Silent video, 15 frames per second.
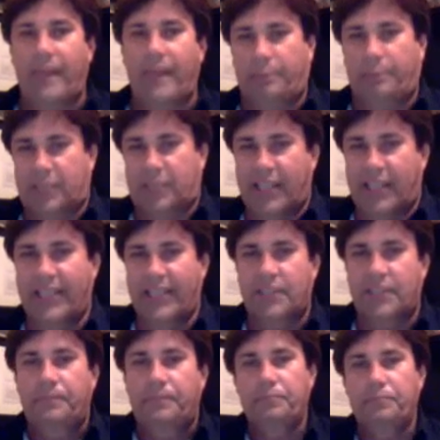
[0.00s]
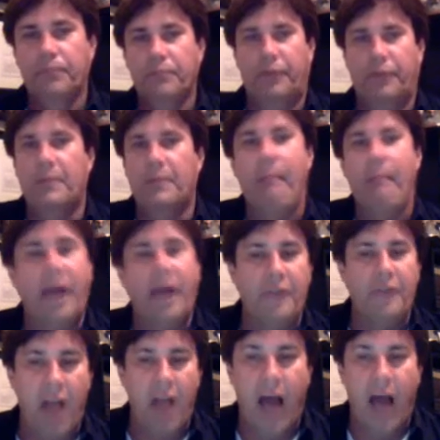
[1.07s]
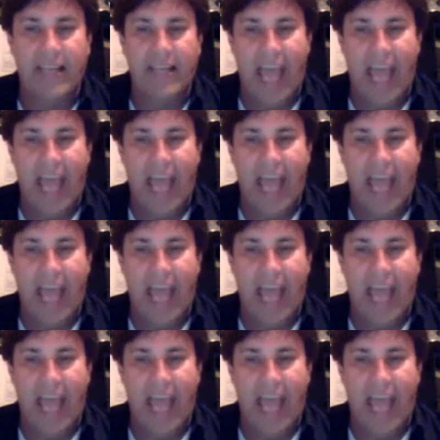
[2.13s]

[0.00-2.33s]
that proceeds from the mouth of God.